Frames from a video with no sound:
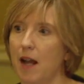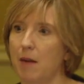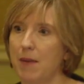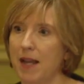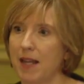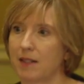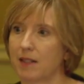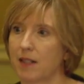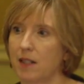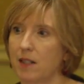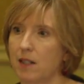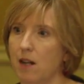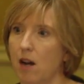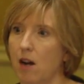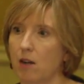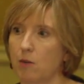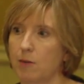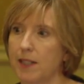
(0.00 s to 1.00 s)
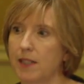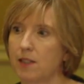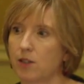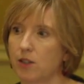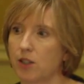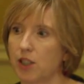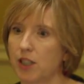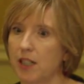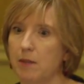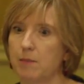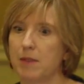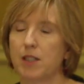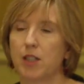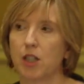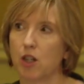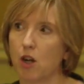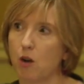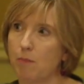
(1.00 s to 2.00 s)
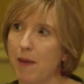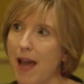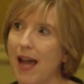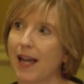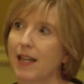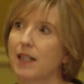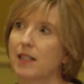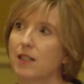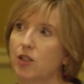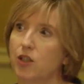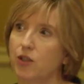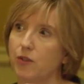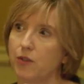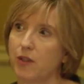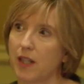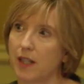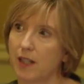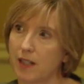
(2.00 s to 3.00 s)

I'm asking our research team is to go back into the